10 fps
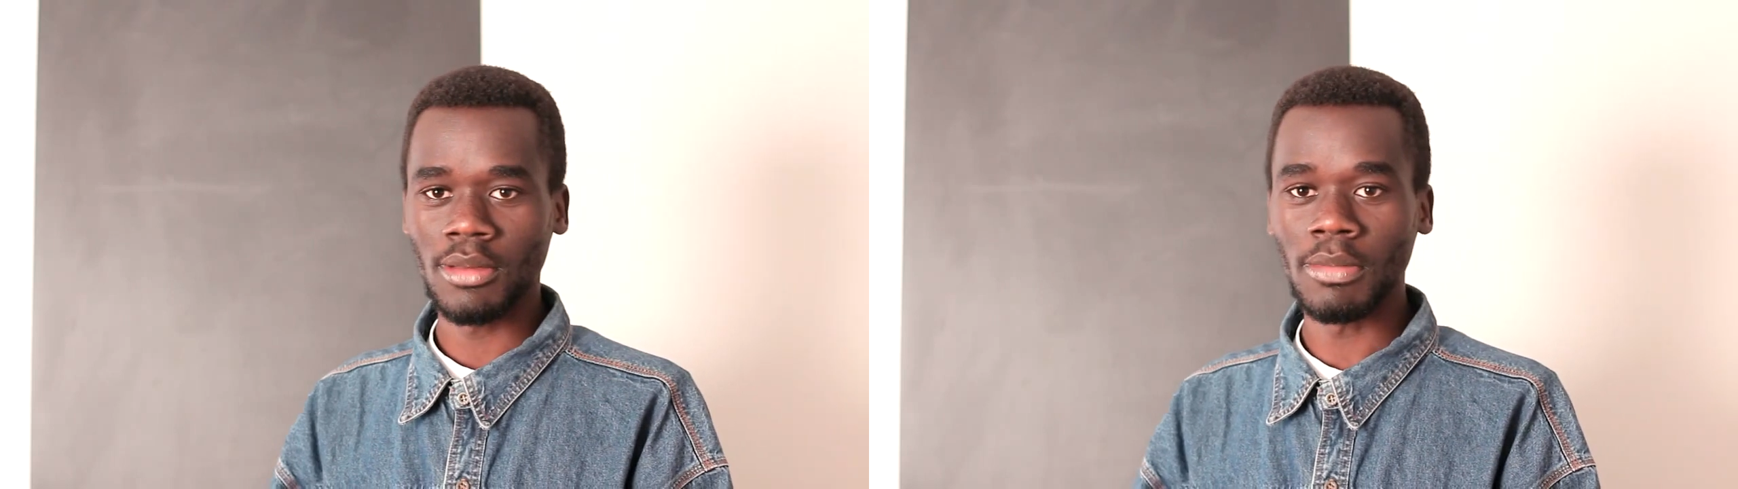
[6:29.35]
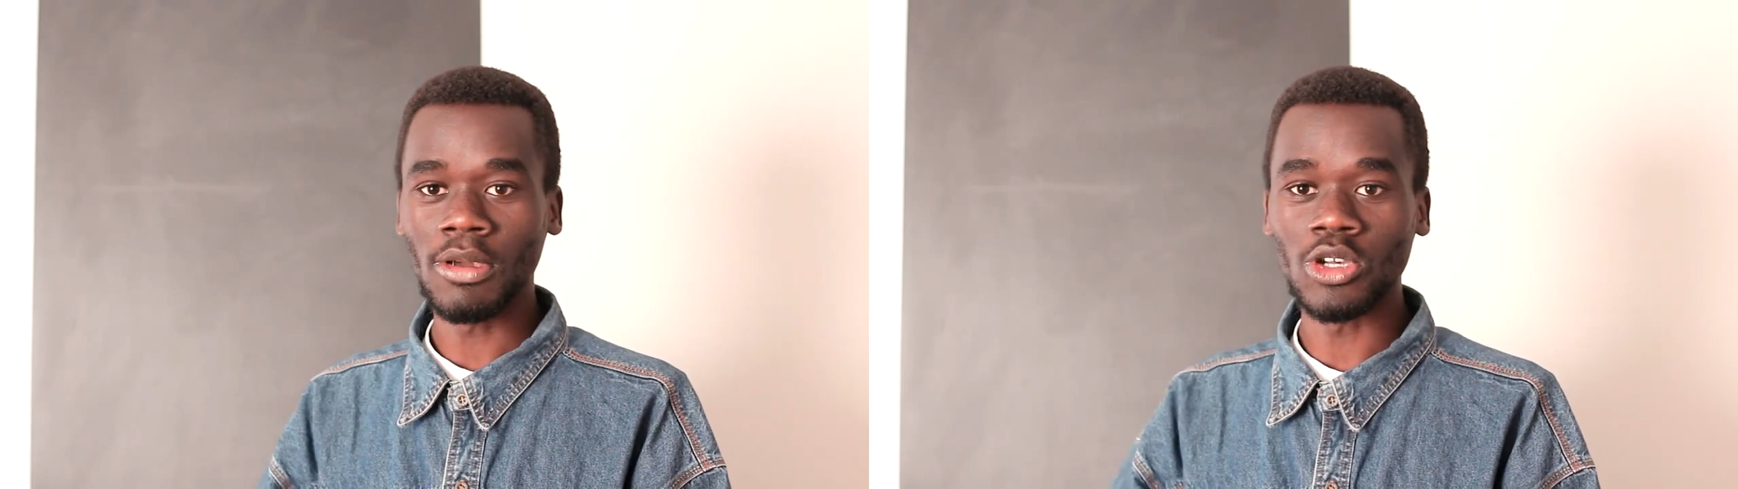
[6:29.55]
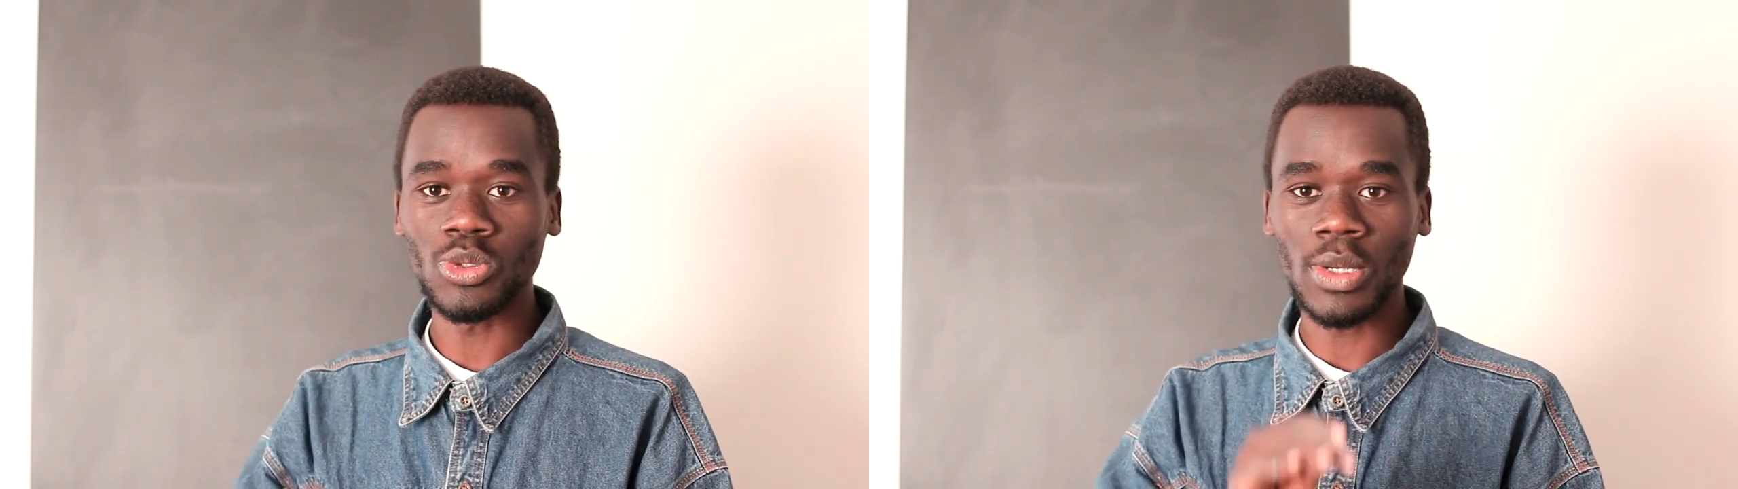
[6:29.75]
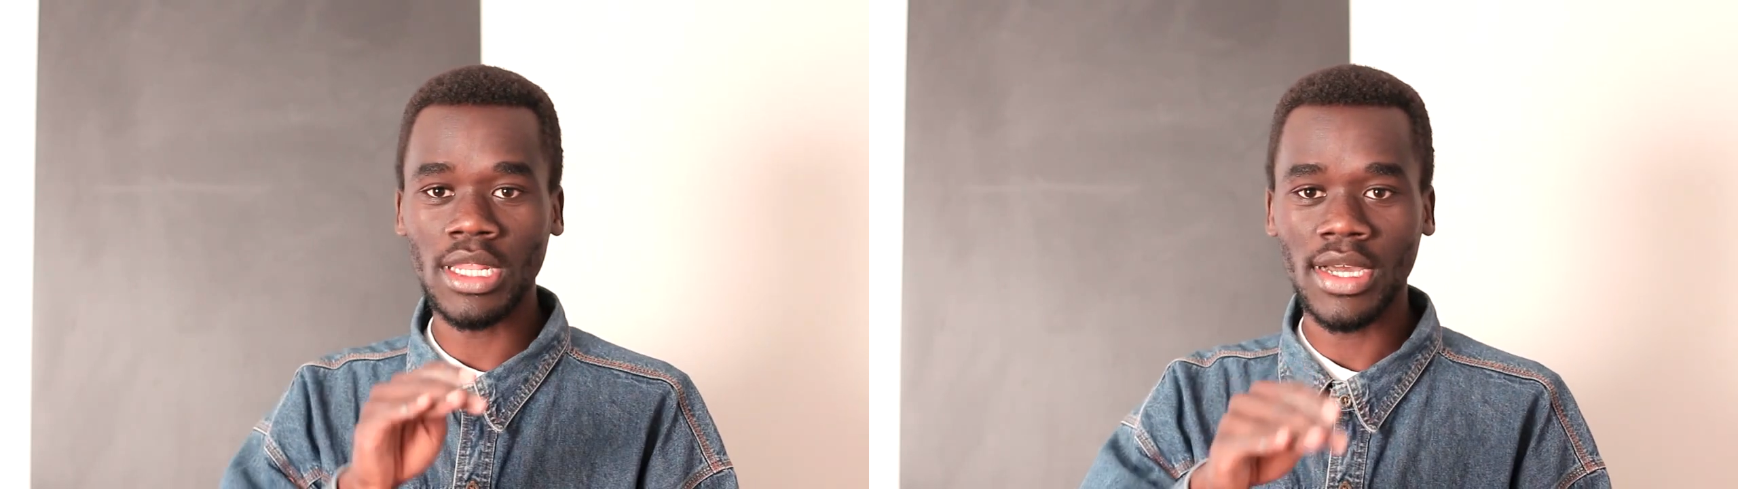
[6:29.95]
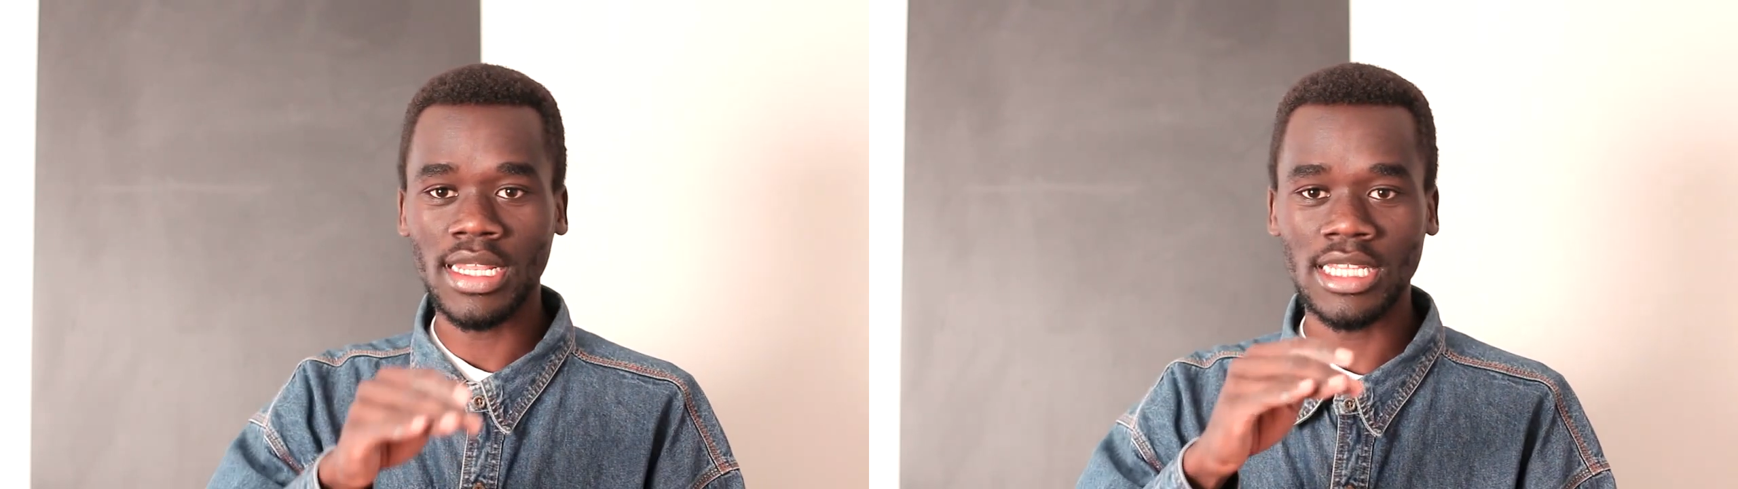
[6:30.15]
Because when
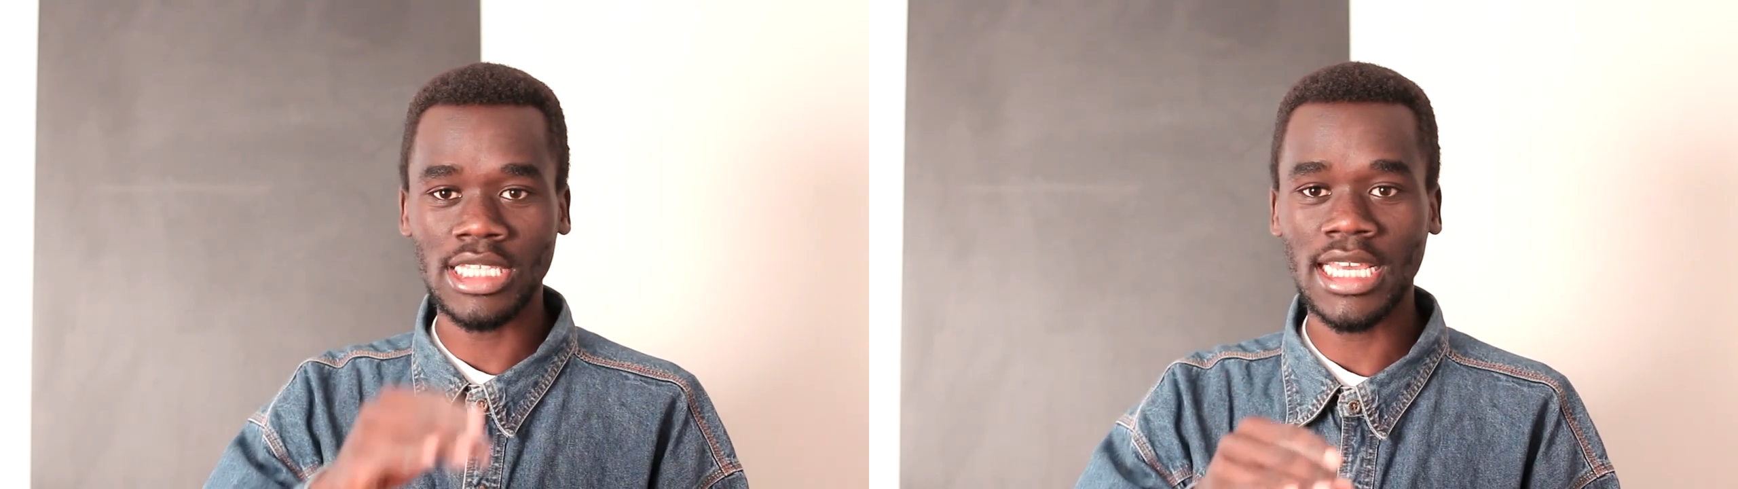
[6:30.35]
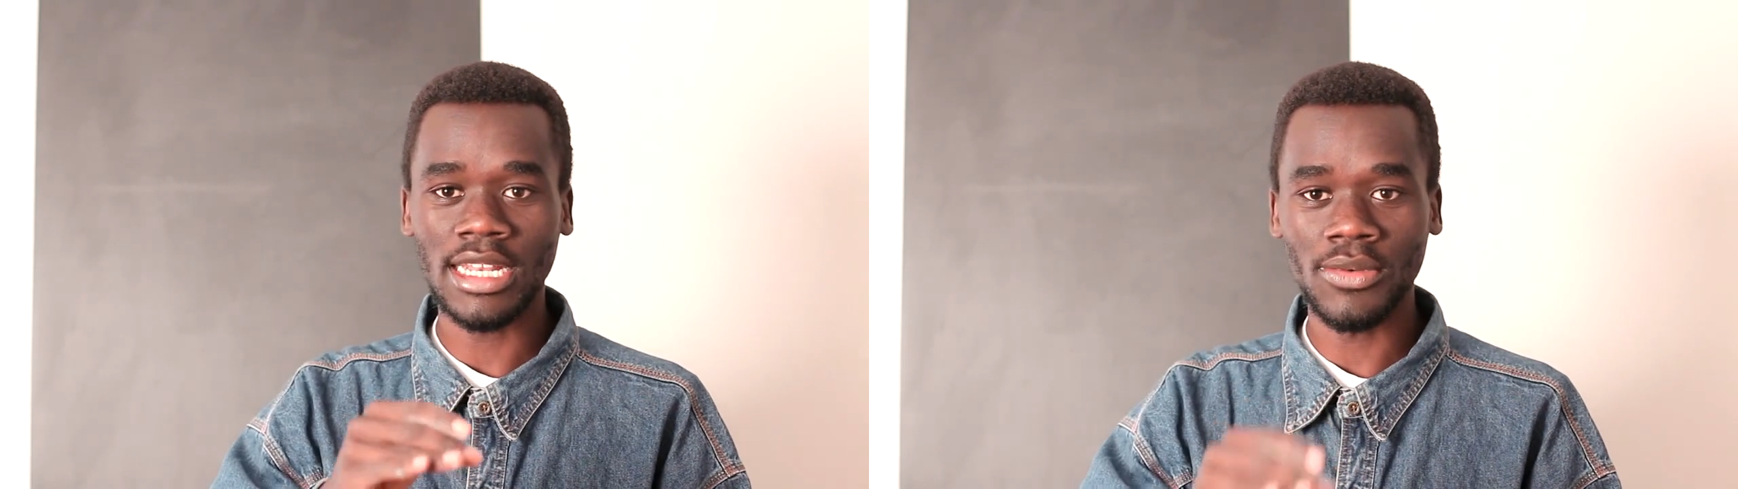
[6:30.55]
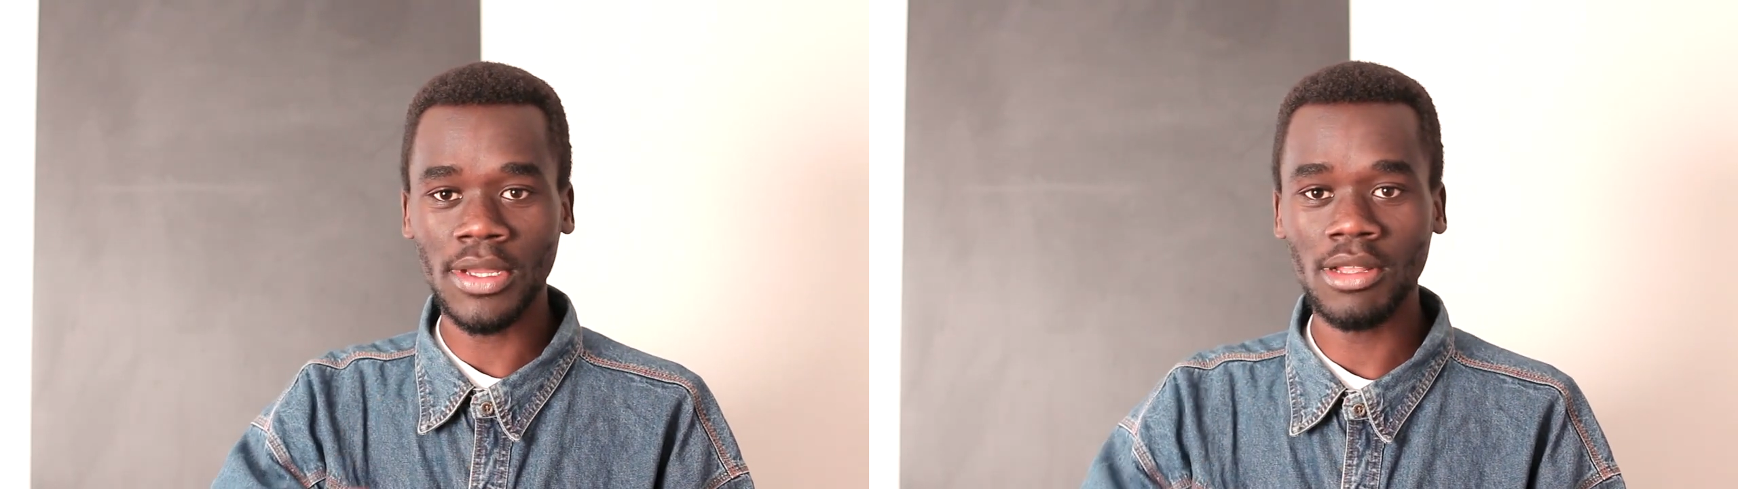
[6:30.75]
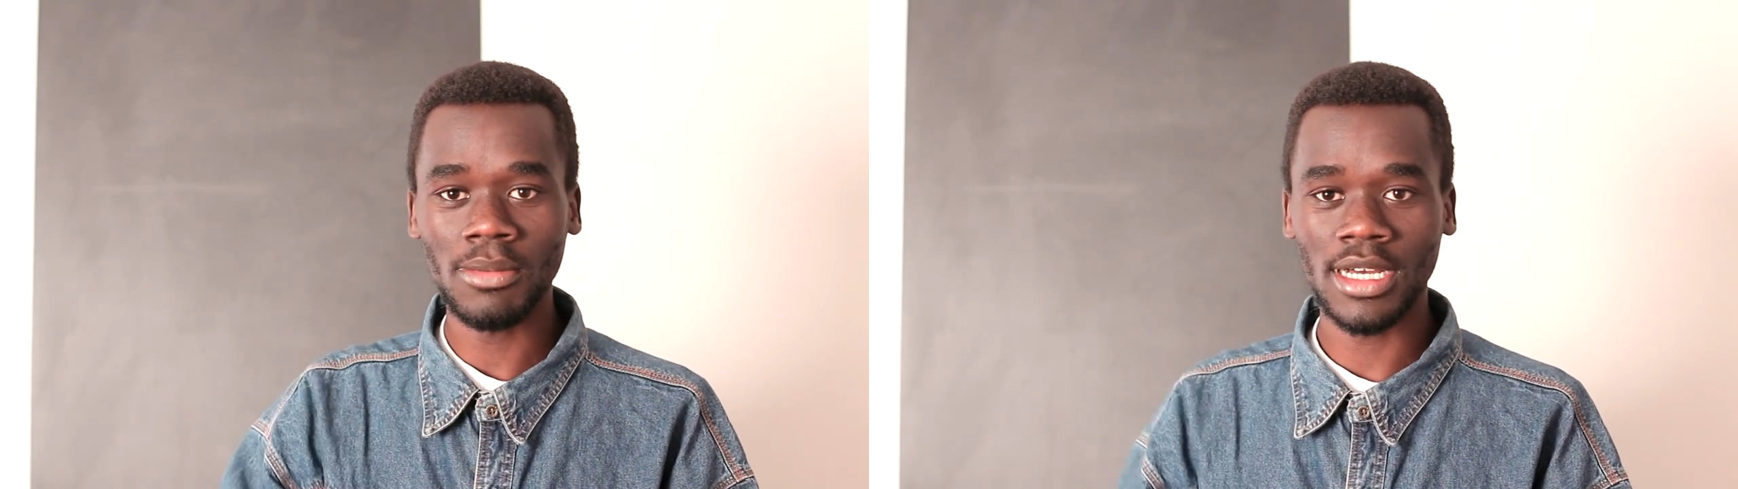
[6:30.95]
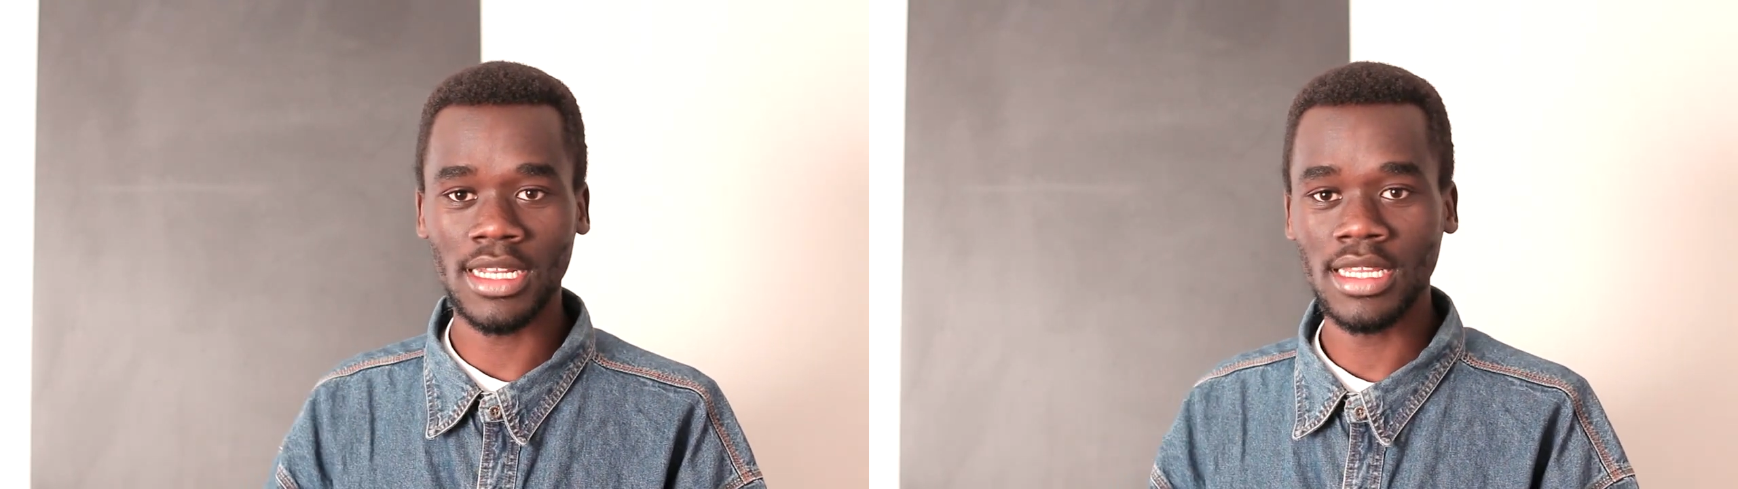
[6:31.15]
you understand real
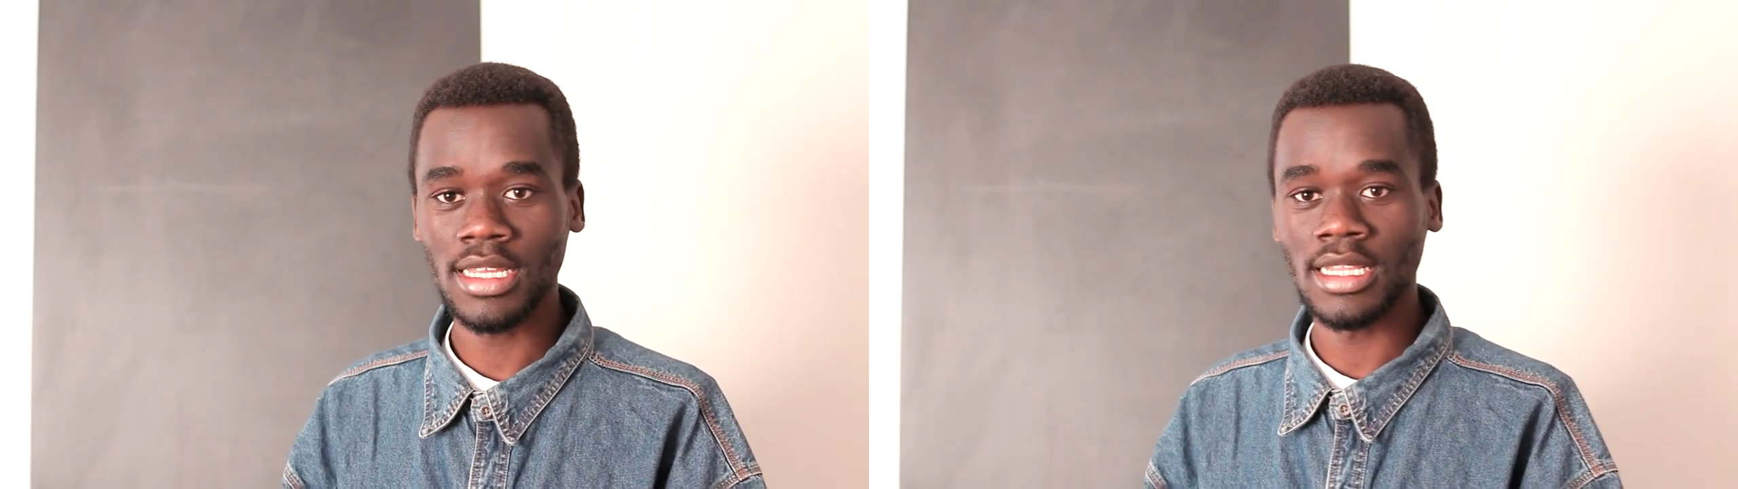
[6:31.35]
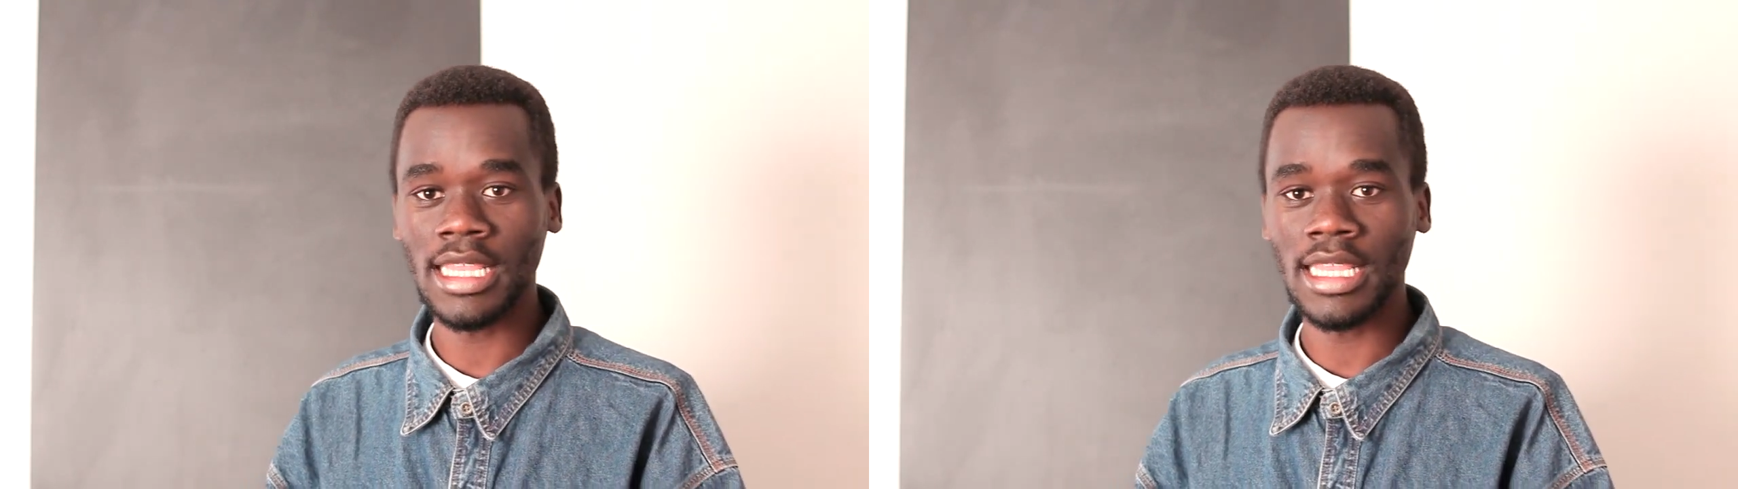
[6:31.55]
money,